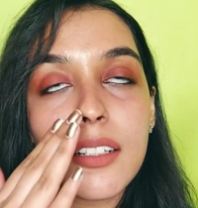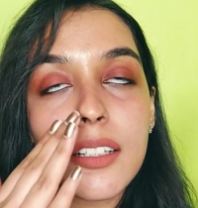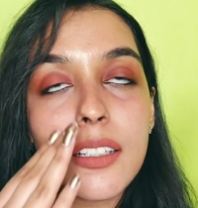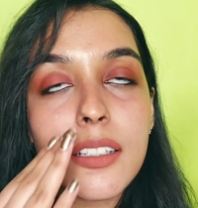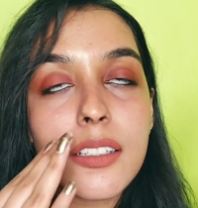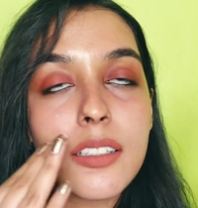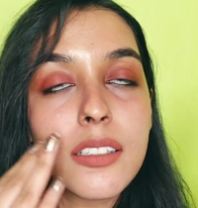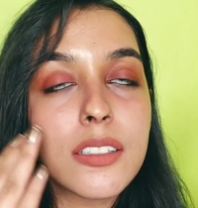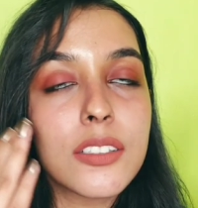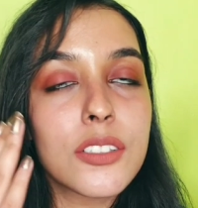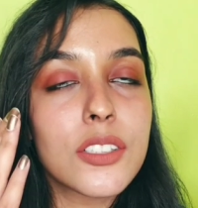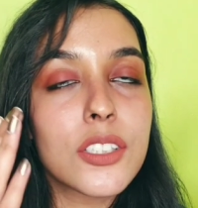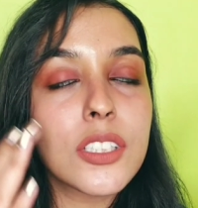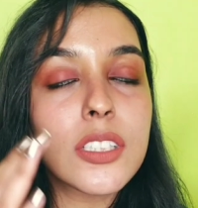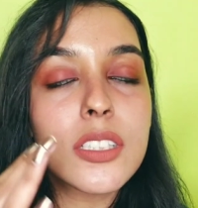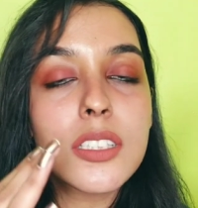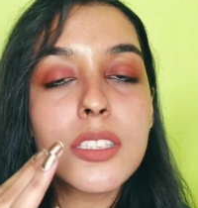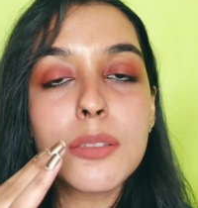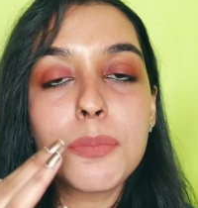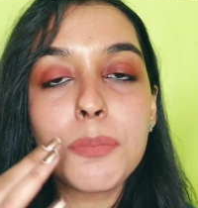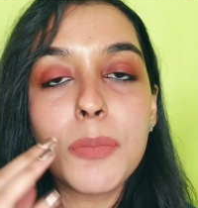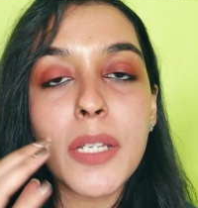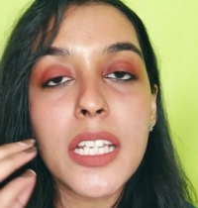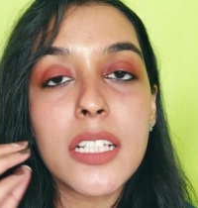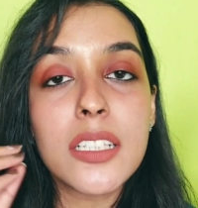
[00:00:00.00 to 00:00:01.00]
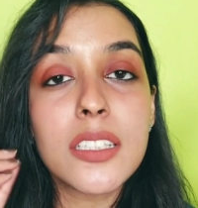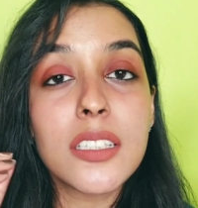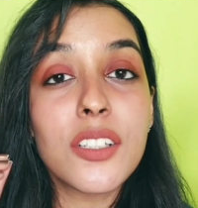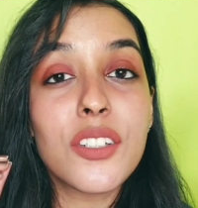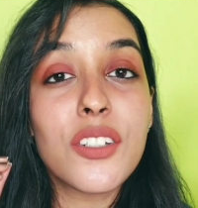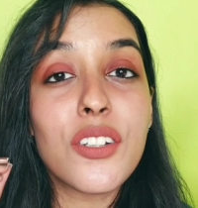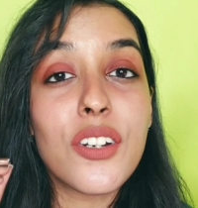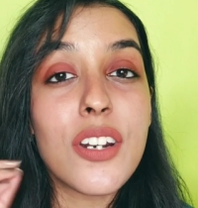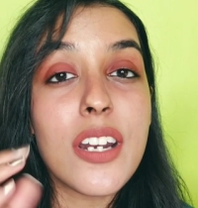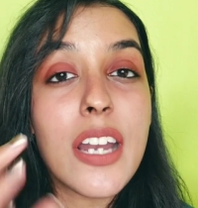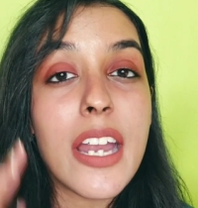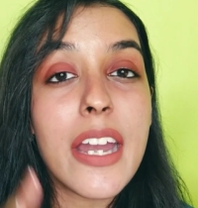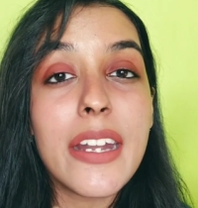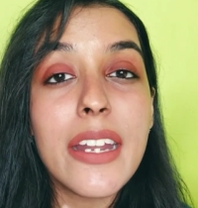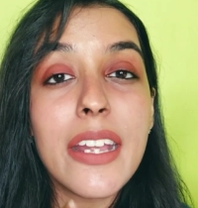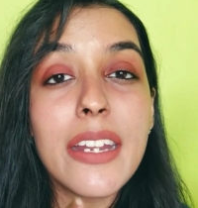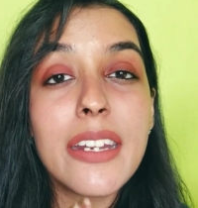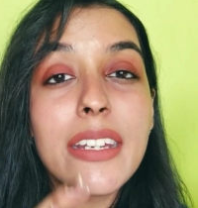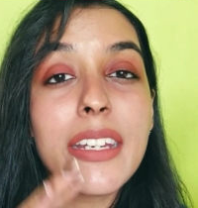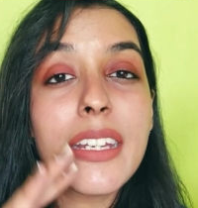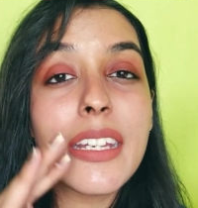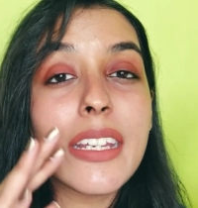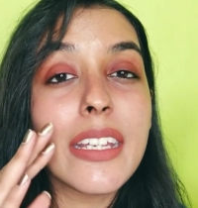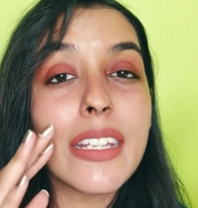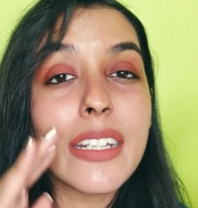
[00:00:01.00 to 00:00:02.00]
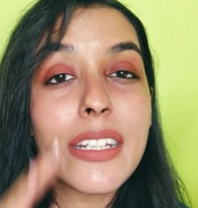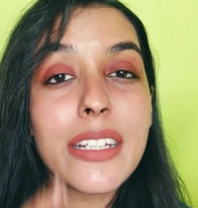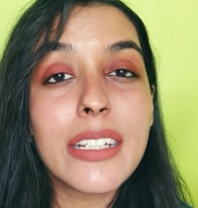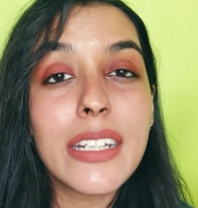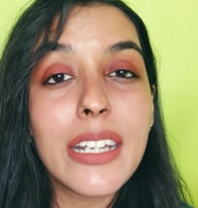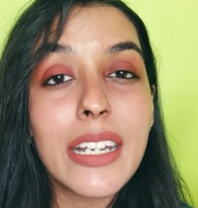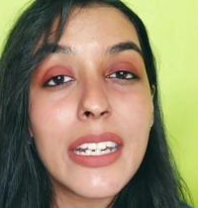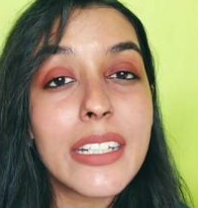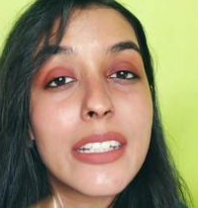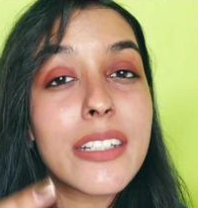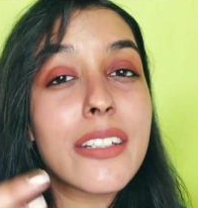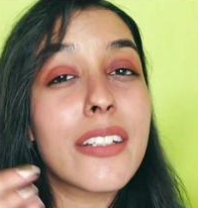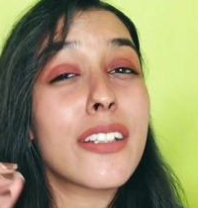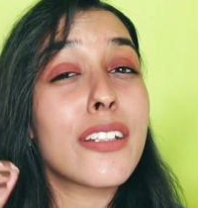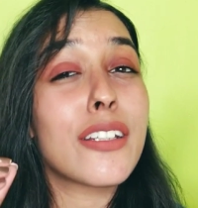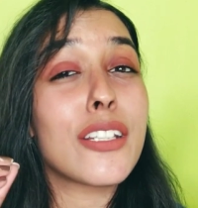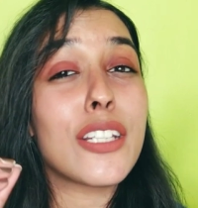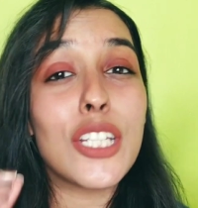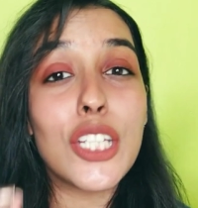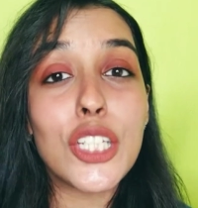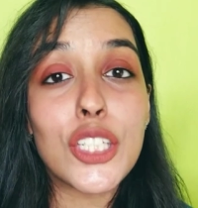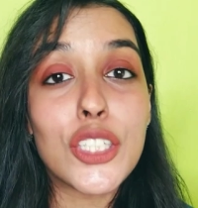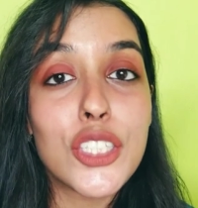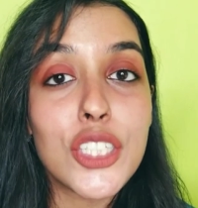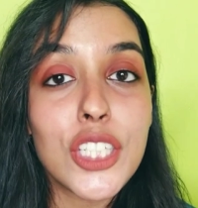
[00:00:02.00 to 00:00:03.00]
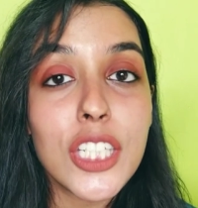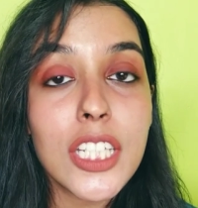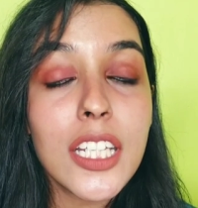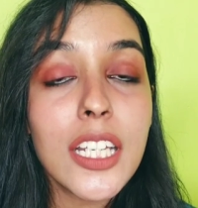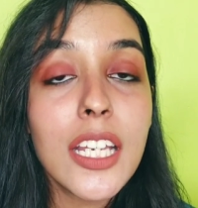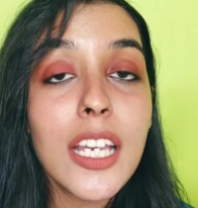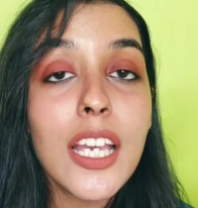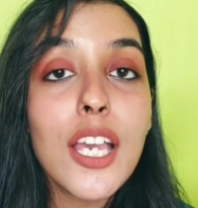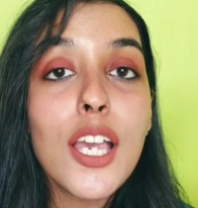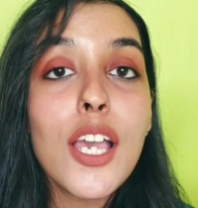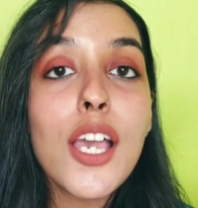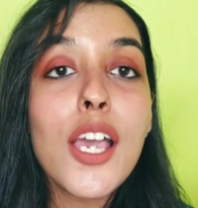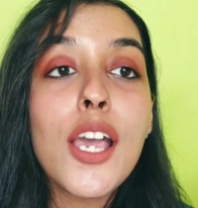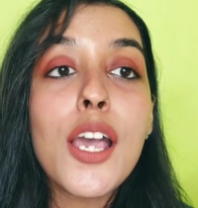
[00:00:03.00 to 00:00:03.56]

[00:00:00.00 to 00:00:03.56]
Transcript: it just makes it red and irritated and itchy